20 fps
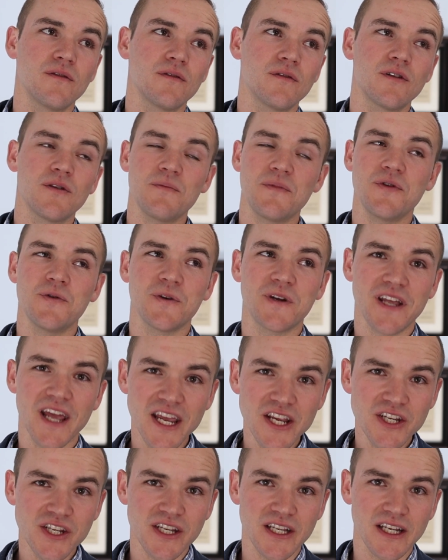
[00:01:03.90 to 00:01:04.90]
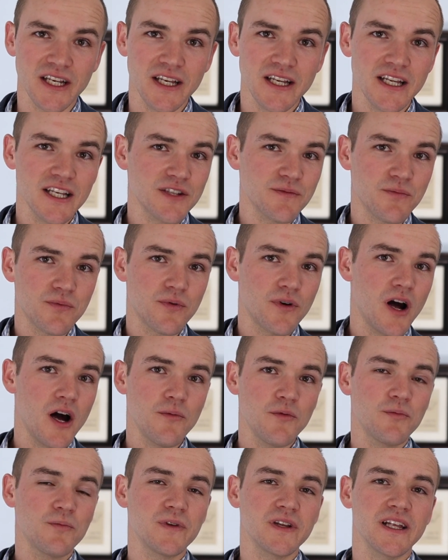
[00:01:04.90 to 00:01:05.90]
communication is
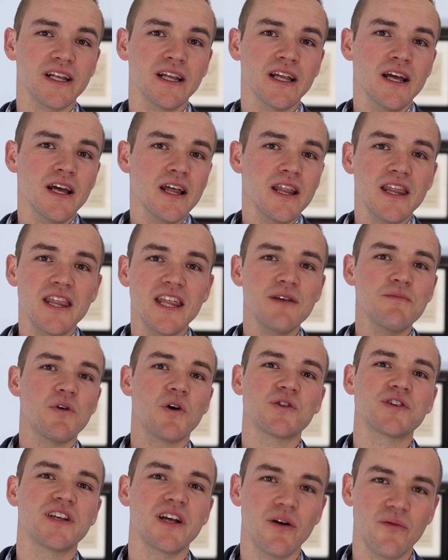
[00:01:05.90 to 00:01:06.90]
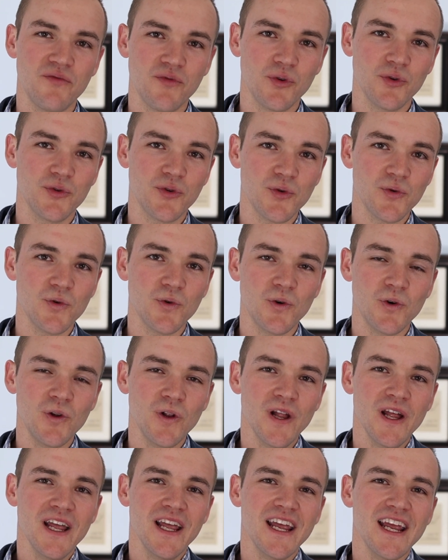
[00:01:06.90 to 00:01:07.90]
probably the most helpful
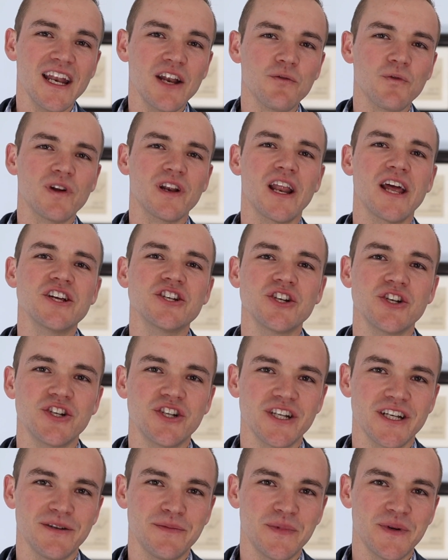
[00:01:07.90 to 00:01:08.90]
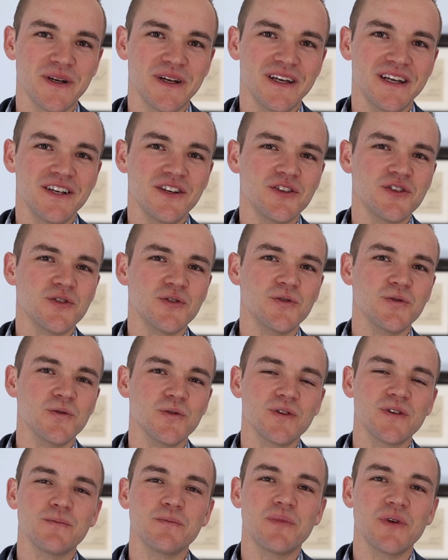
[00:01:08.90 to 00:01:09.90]
tool in a relationship
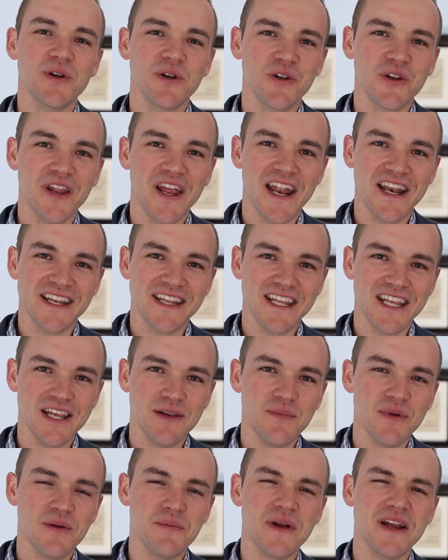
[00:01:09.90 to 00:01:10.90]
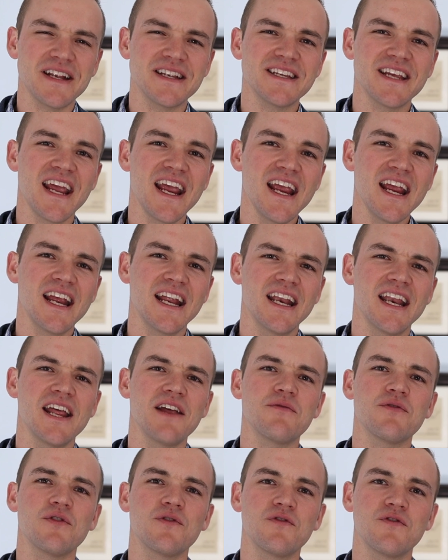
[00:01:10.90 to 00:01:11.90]
to build and keep and maintain
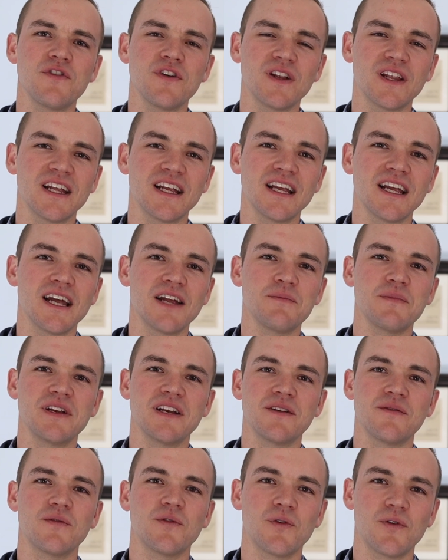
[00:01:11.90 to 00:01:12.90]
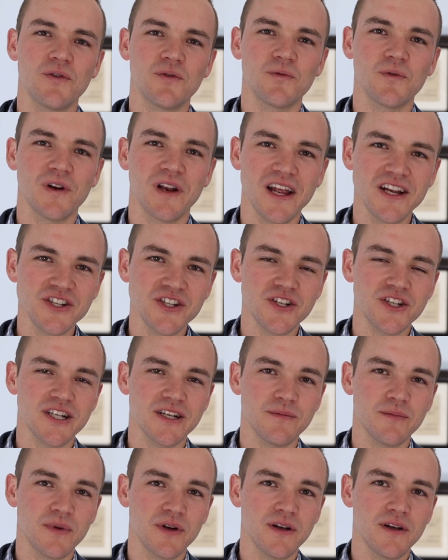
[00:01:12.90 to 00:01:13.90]
a fulfilling and meaningful
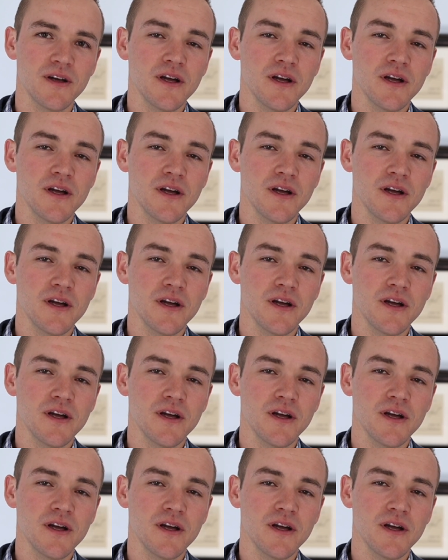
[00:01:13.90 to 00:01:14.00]
relationship.